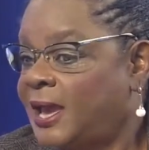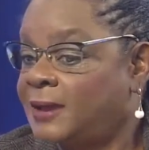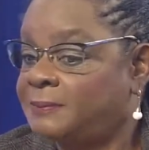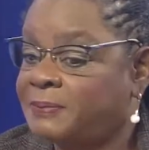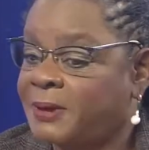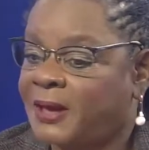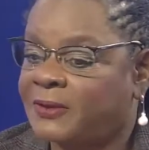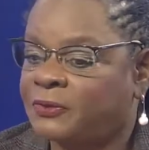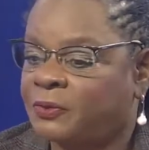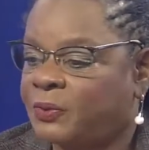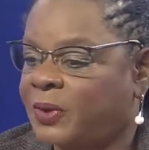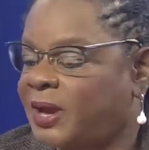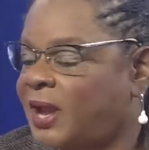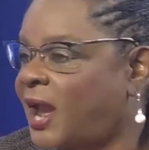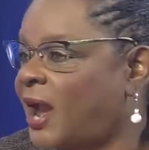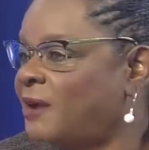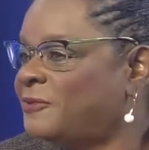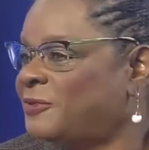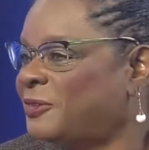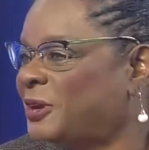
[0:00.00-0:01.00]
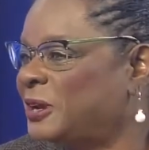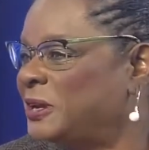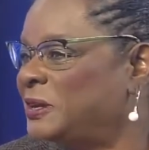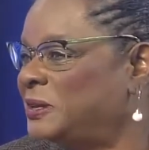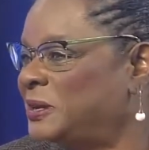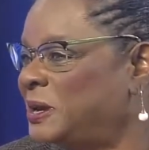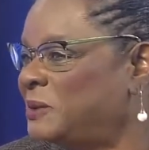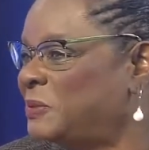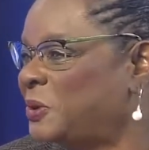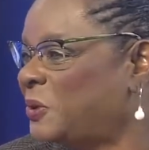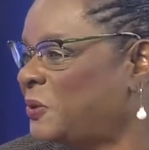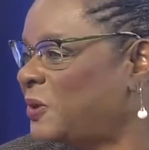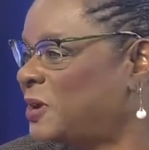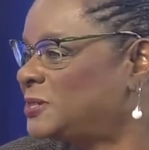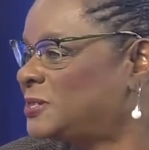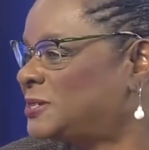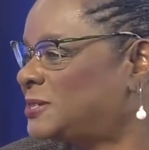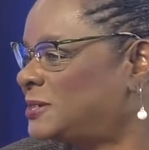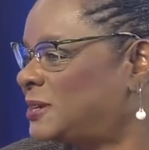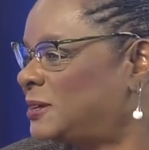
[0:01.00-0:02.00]
And by the way, African
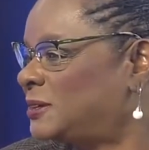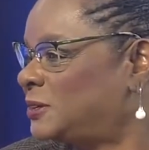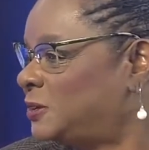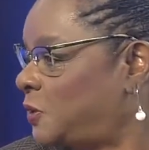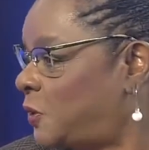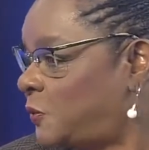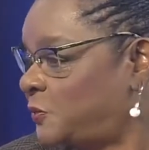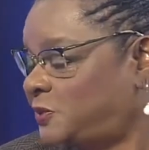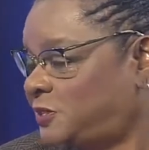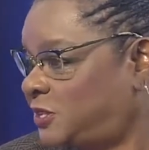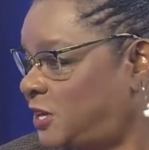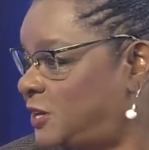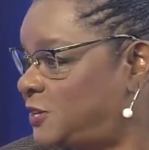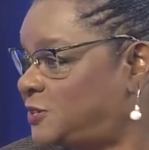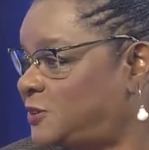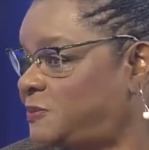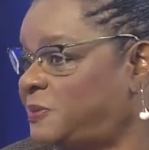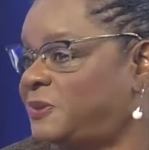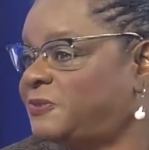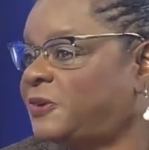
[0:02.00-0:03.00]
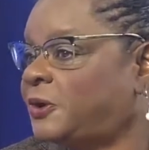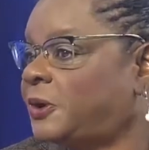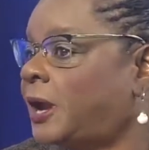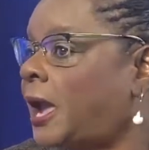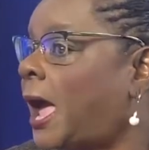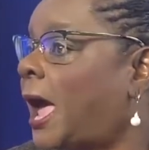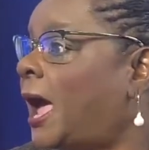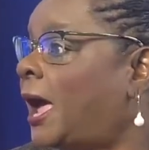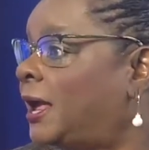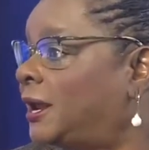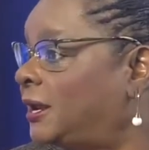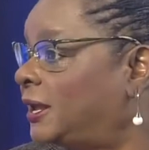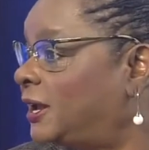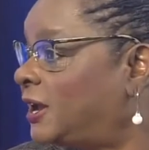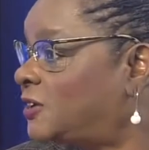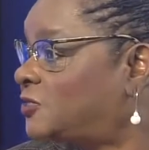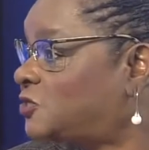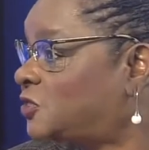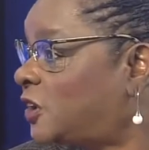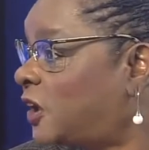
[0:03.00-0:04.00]
immigrants, you know, tend to be very
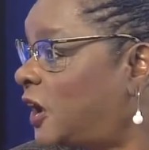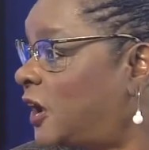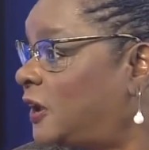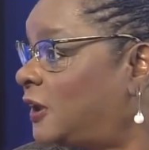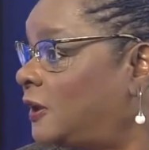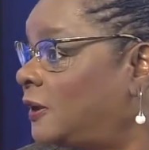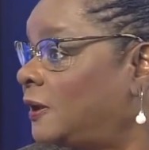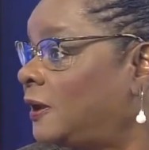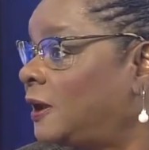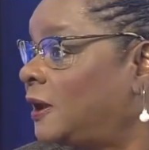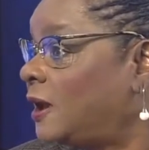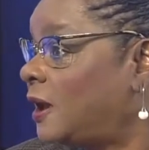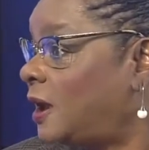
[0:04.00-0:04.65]
highly educated.